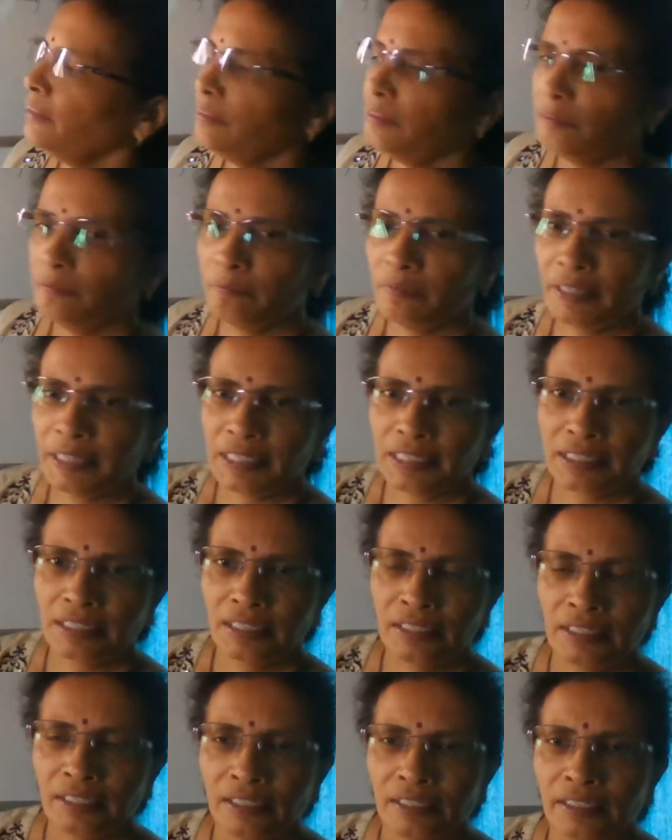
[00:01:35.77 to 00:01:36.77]
pressure.
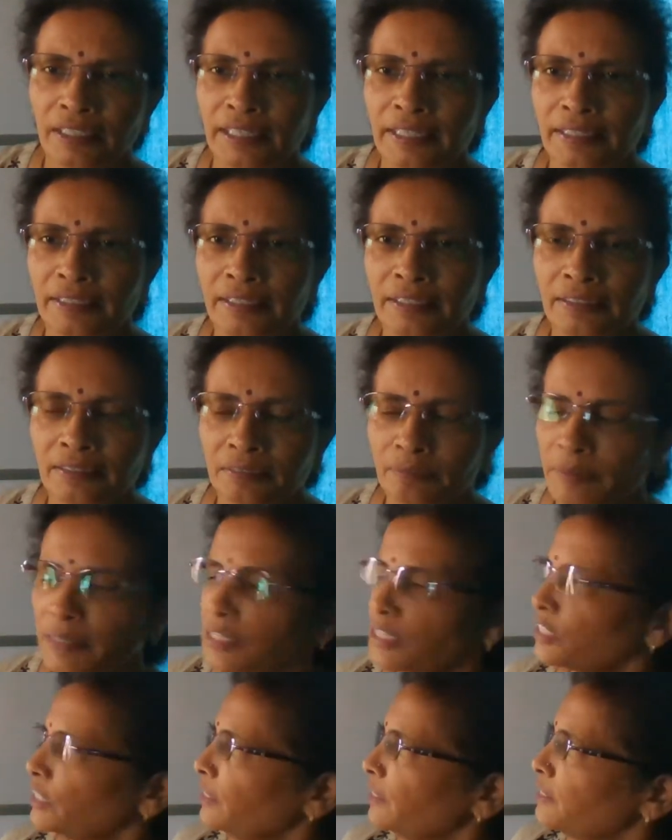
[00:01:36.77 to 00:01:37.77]
Let this
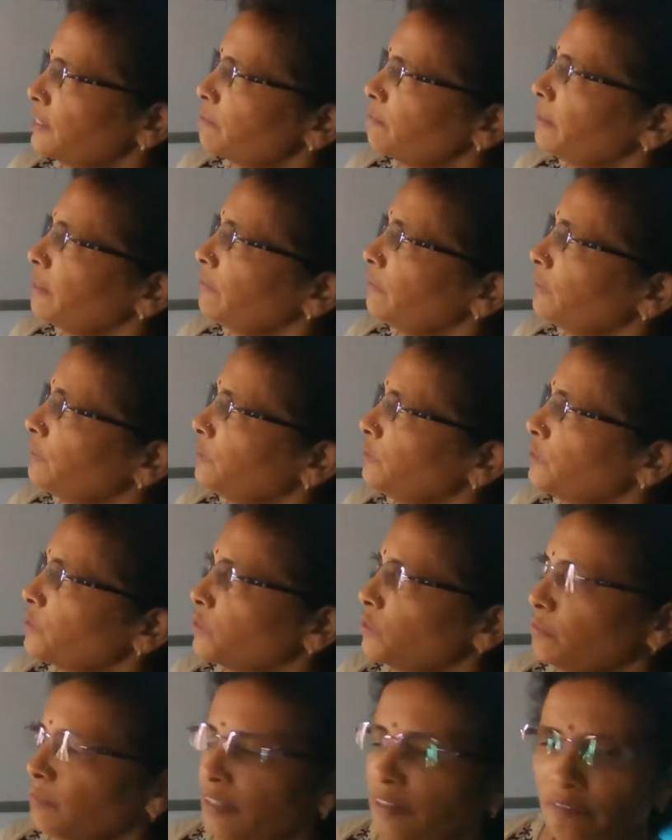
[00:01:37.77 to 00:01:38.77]
pressure is p which is to
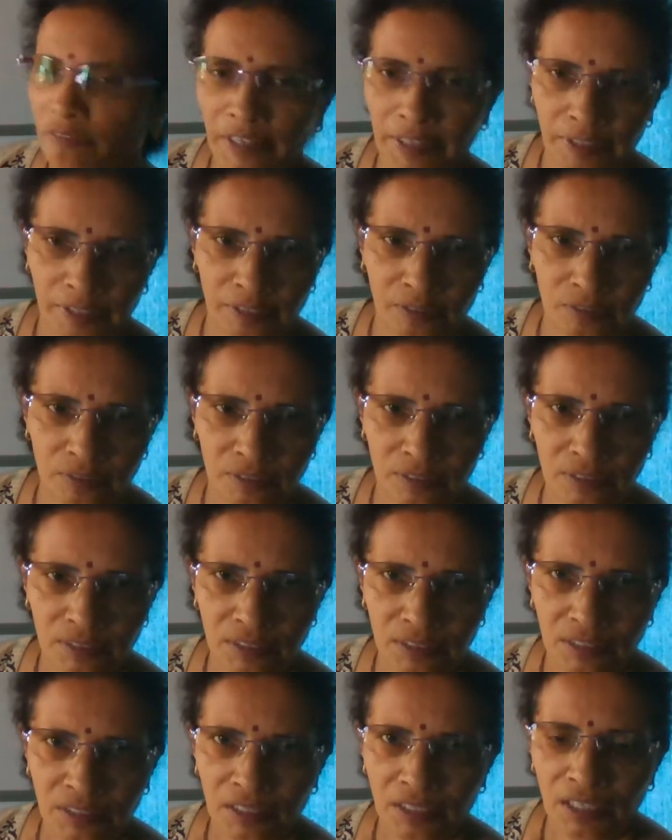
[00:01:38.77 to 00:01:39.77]
be find out.
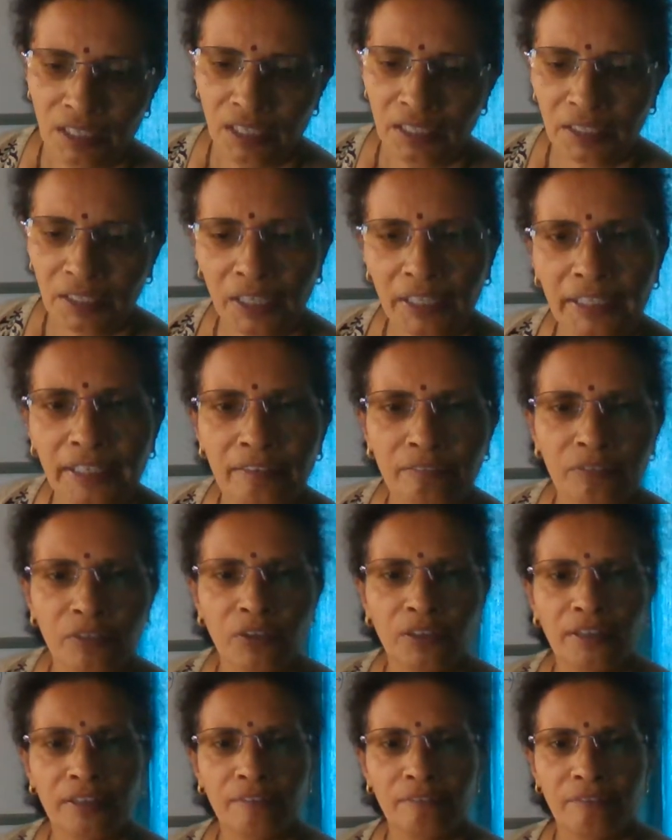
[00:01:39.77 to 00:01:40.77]
Now again for
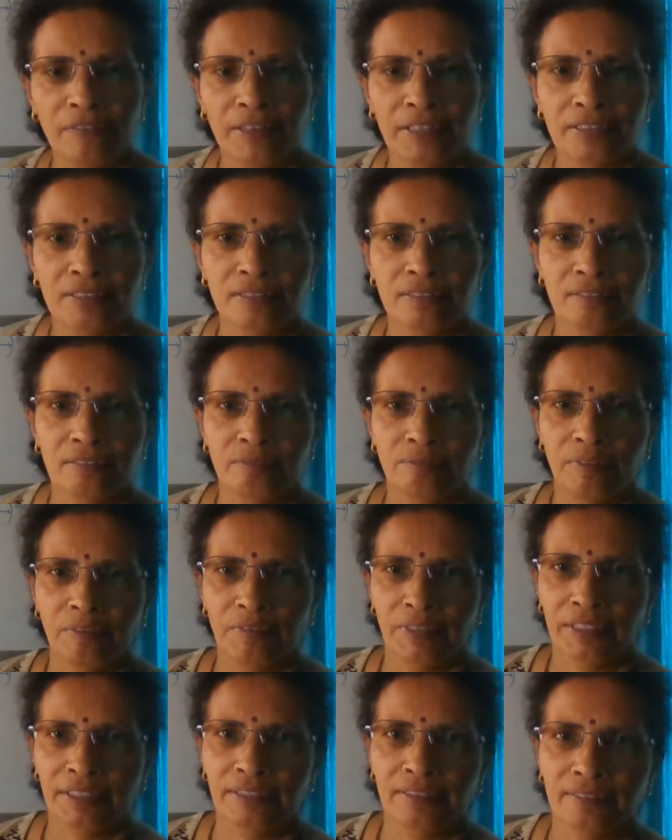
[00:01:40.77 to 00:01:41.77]
reference we will
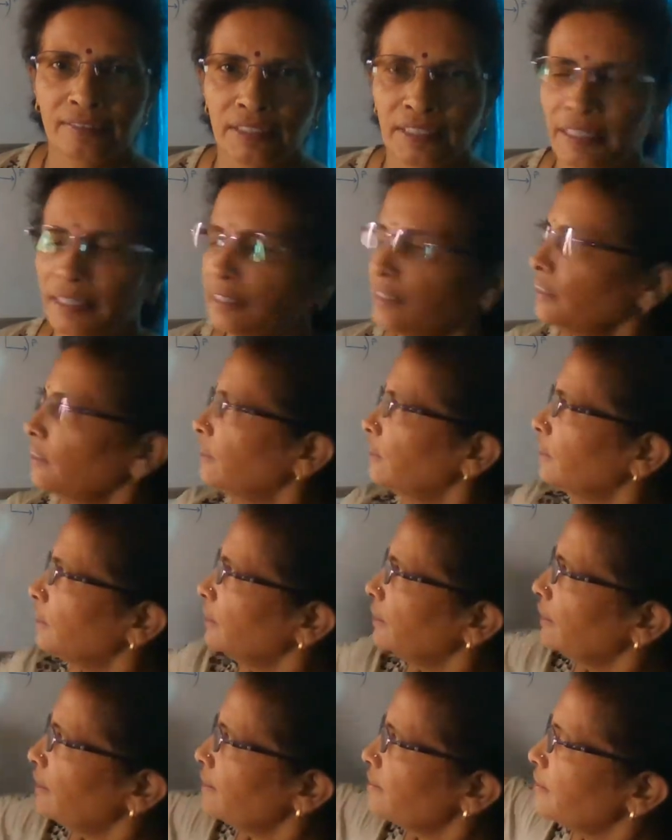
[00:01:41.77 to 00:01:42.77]
consider
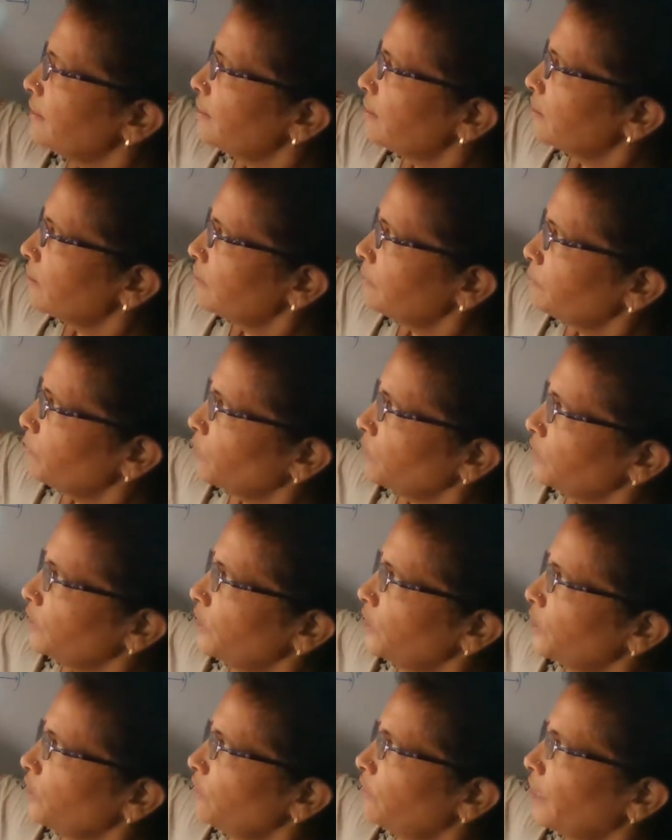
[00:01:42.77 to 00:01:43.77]
this is
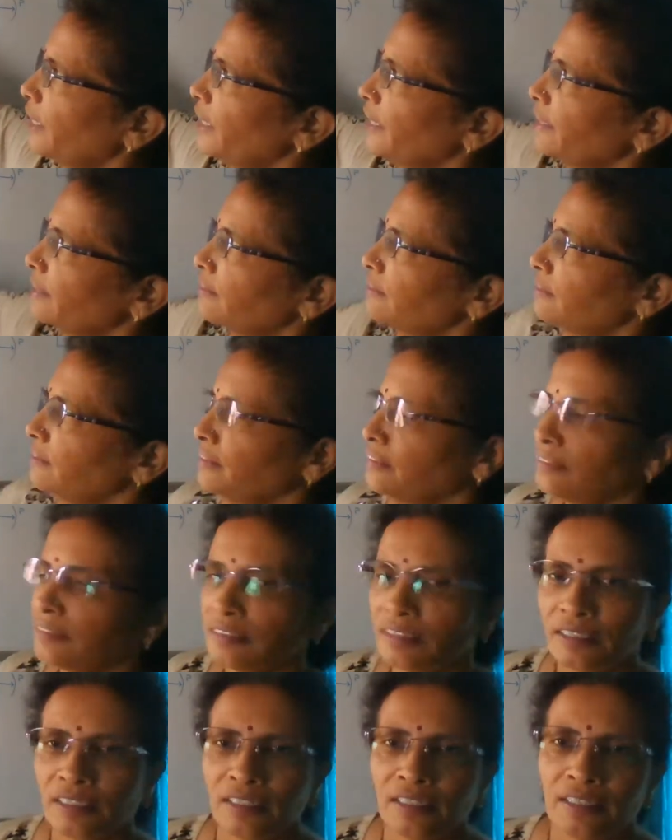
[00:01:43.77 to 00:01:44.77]
positive y-axis
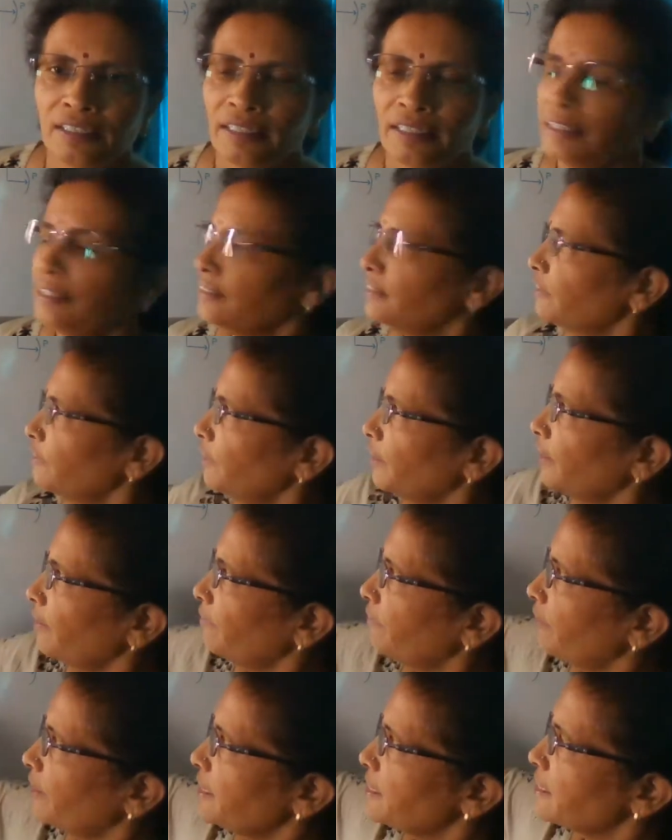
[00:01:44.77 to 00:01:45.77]
is our
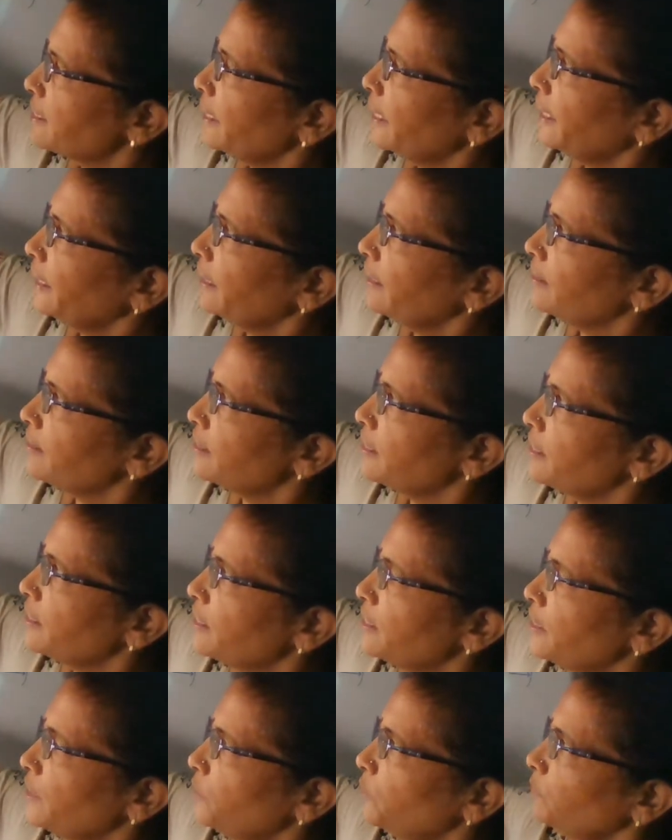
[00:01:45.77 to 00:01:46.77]
reference line, this is
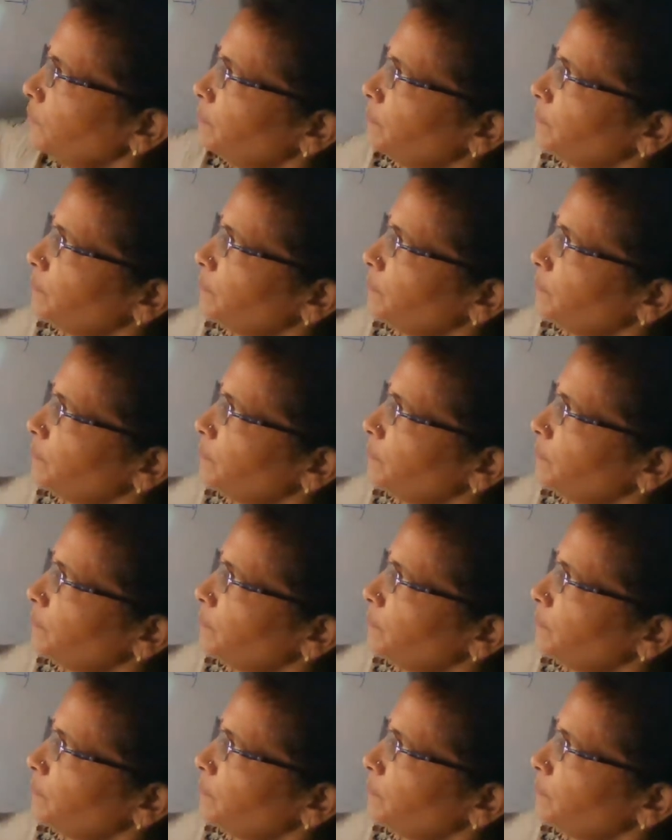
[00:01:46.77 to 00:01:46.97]
0,